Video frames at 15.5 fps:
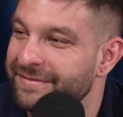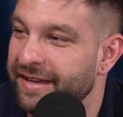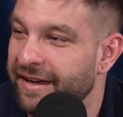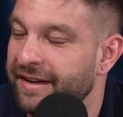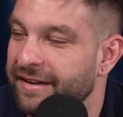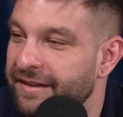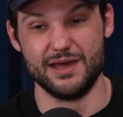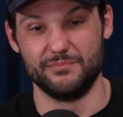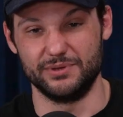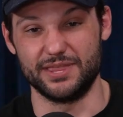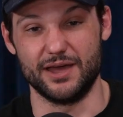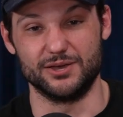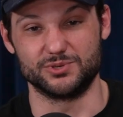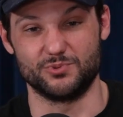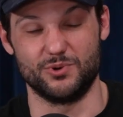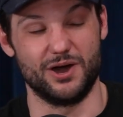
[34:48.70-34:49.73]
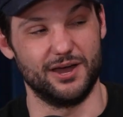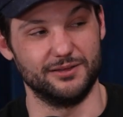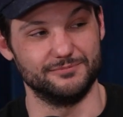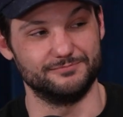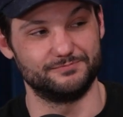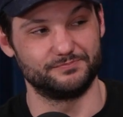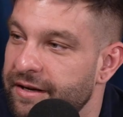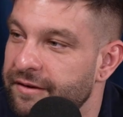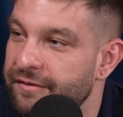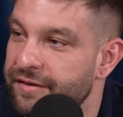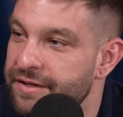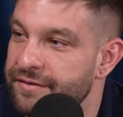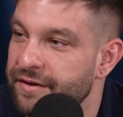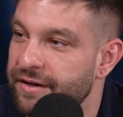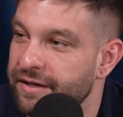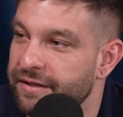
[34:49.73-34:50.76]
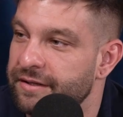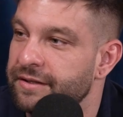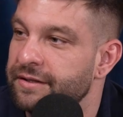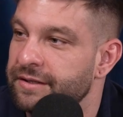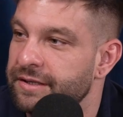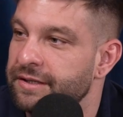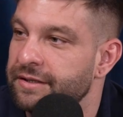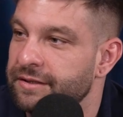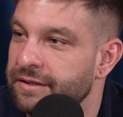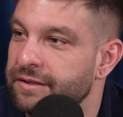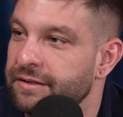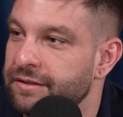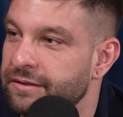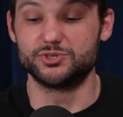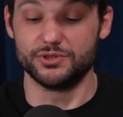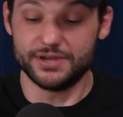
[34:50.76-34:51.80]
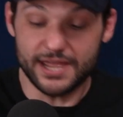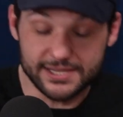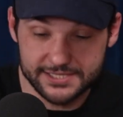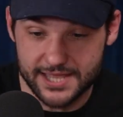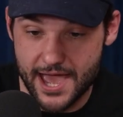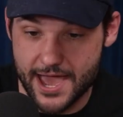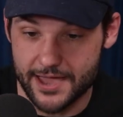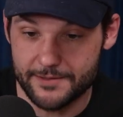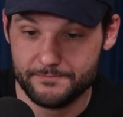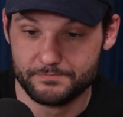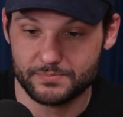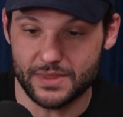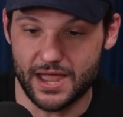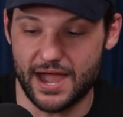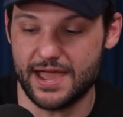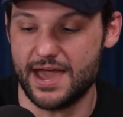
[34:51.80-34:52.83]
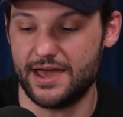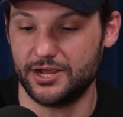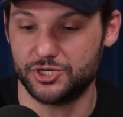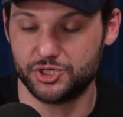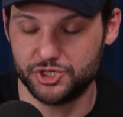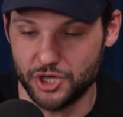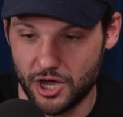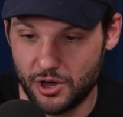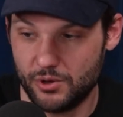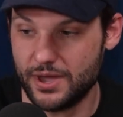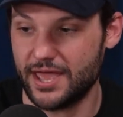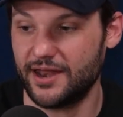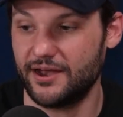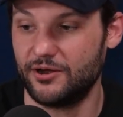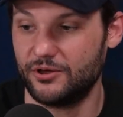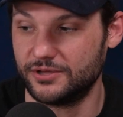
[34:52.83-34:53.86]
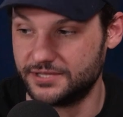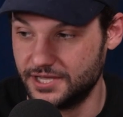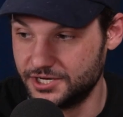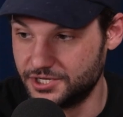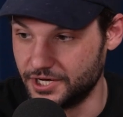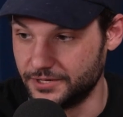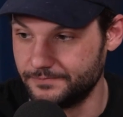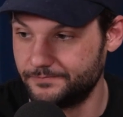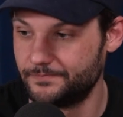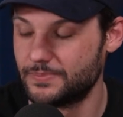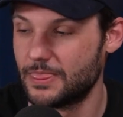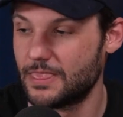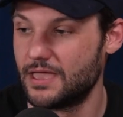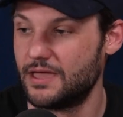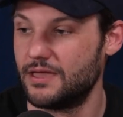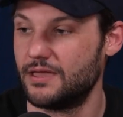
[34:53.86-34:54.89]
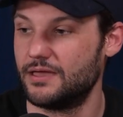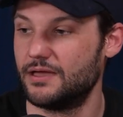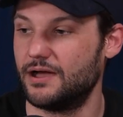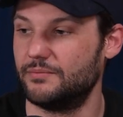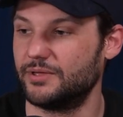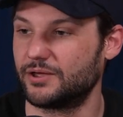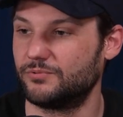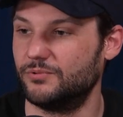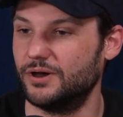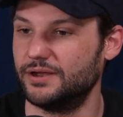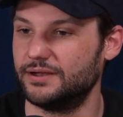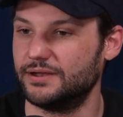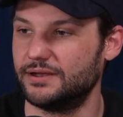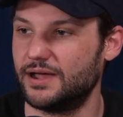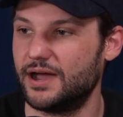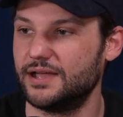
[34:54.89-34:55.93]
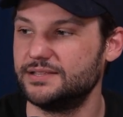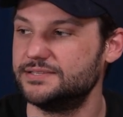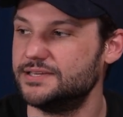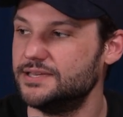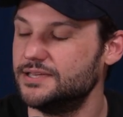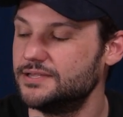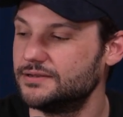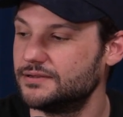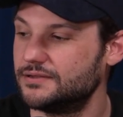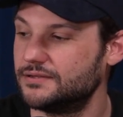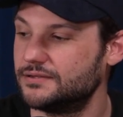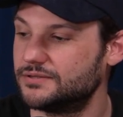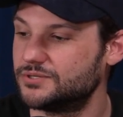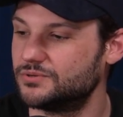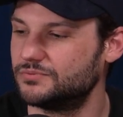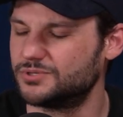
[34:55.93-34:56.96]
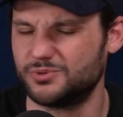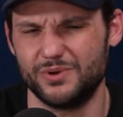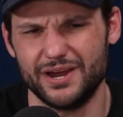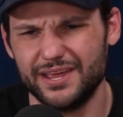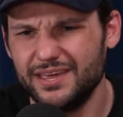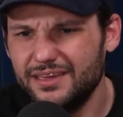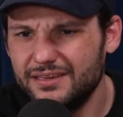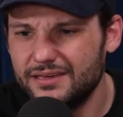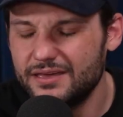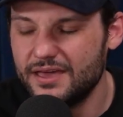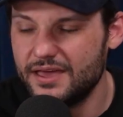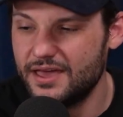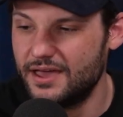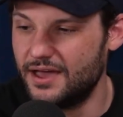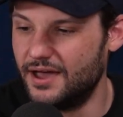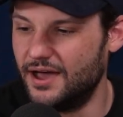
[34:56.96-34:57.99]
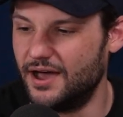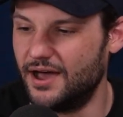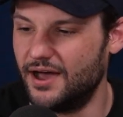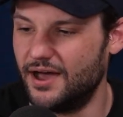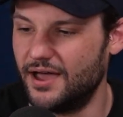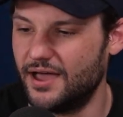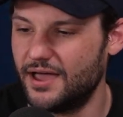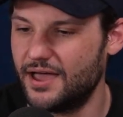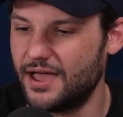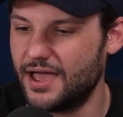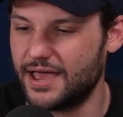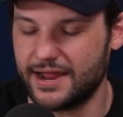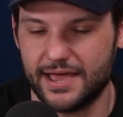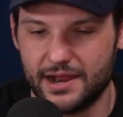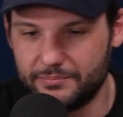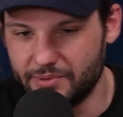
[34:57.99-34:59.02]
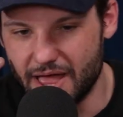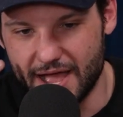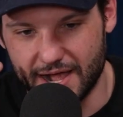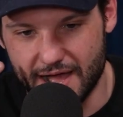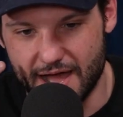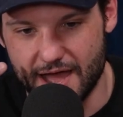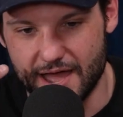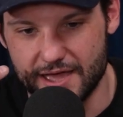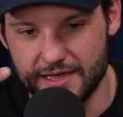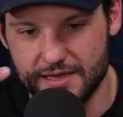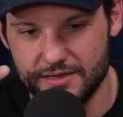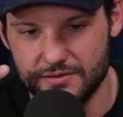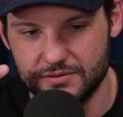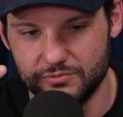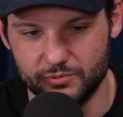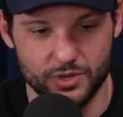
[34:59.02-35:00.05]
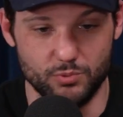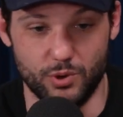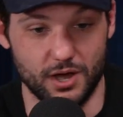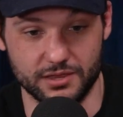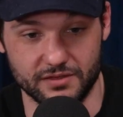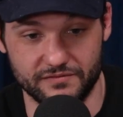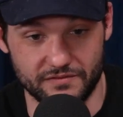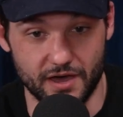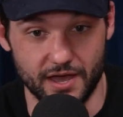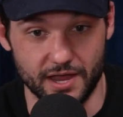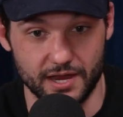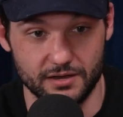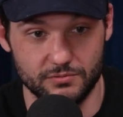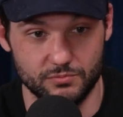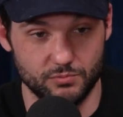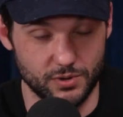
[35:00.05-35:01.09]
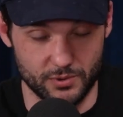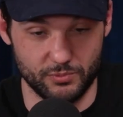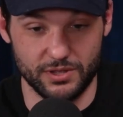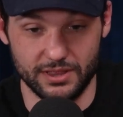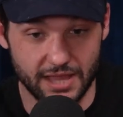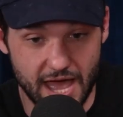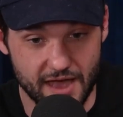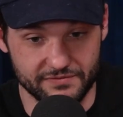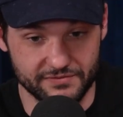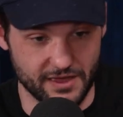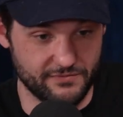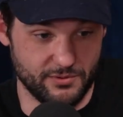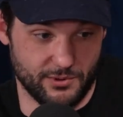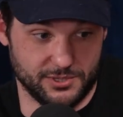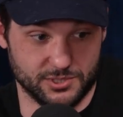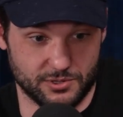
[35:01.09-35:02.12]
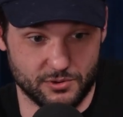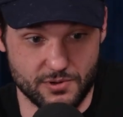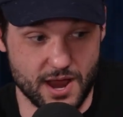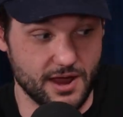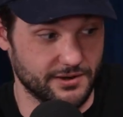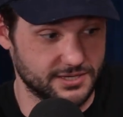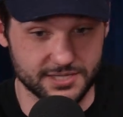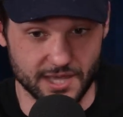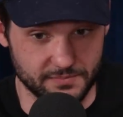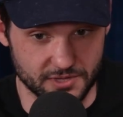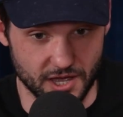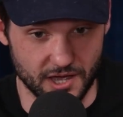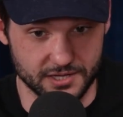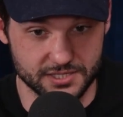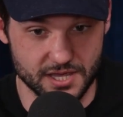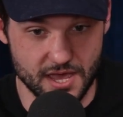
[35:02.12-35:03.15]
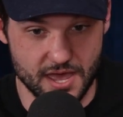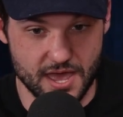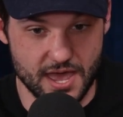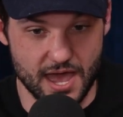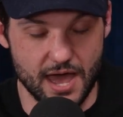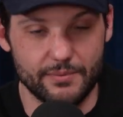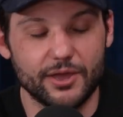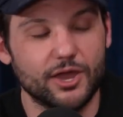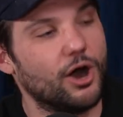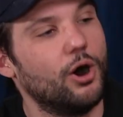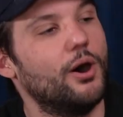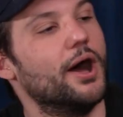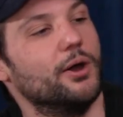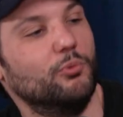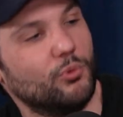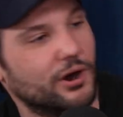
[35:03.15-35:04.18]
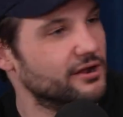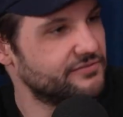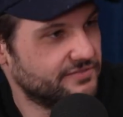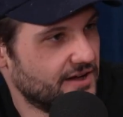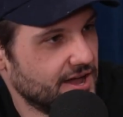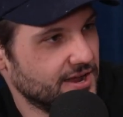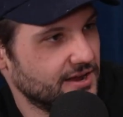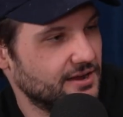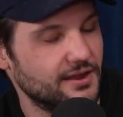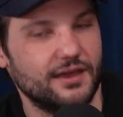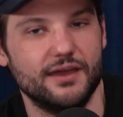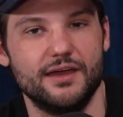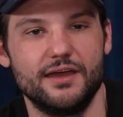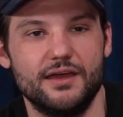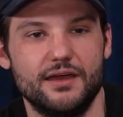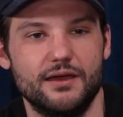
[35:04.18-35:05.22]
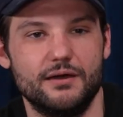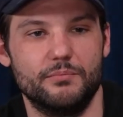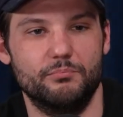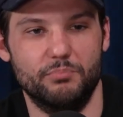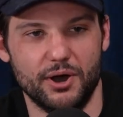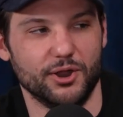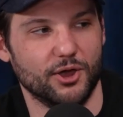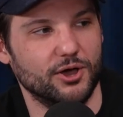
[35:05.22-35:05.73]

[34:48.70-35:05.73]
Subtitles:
Yeah. Well, it's easy to break your hand in a fist fight. It's so easy, dude. And so the next day, I had a show and an audition. I'm like, what, 19 to 20? And I had a black eye. We won the fight. When we left, everybody was on the ground except us. I'm like, oh, I won a fight, but